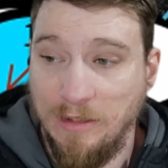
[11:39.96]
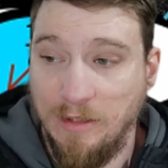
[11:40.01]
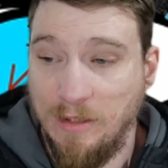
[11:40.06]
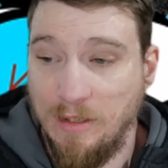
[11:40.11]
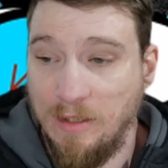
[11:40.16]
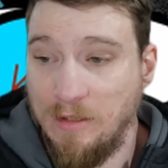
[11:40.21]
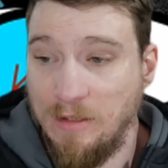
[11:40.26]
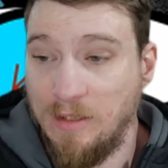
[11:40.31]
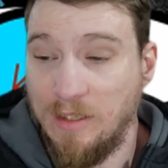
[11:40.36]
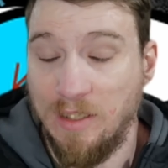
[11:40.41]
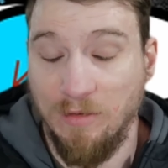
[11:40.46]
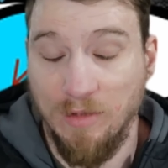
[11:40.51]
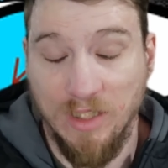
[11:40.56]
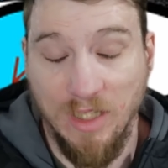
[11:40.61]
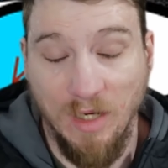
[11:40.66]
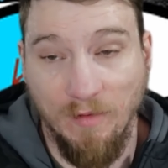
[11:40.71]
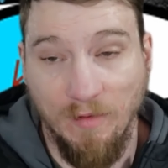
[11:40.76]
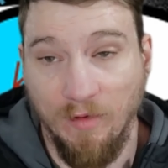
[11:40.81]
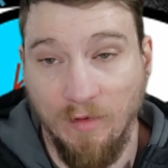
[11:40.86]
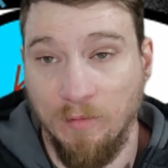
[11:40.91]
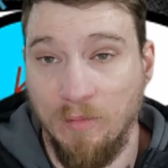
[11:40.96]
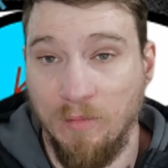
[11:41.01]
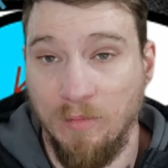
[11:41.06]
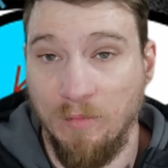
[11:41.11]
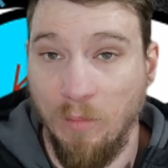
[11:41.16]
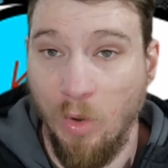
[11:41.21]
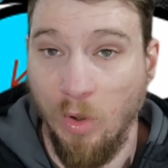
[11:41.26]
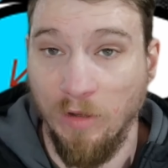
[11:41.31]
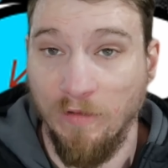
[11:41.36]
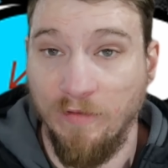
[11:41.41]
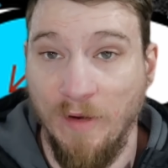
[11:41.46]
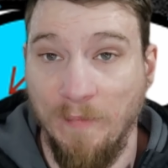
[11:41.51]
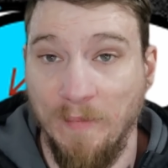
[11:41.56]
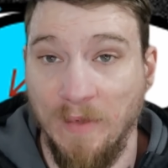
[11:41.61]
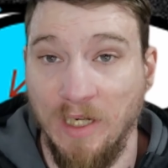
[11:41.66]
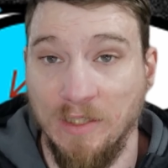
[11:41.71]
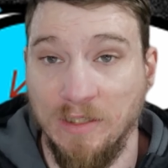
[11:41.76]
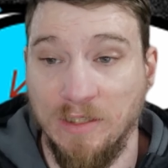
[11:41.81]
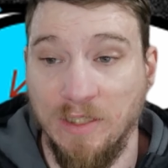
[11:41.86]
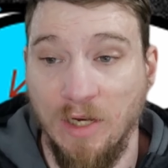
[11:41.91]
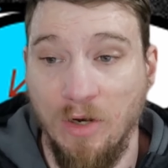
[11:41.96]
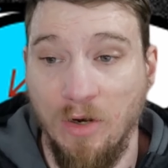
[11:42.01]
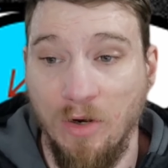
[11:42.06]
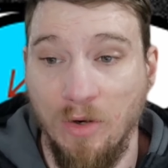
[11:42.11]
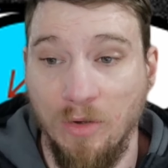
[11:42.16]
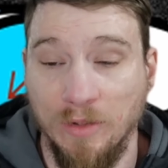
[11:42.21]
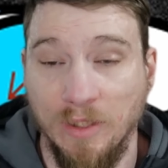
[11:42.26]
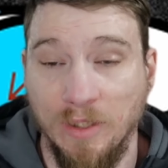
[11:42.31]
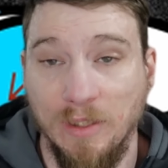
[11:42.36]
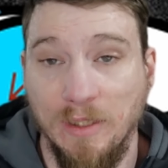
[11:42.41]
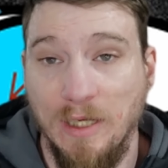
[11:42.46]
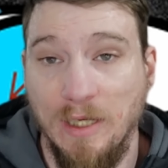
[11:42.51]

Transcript: Some of them more feminine toned,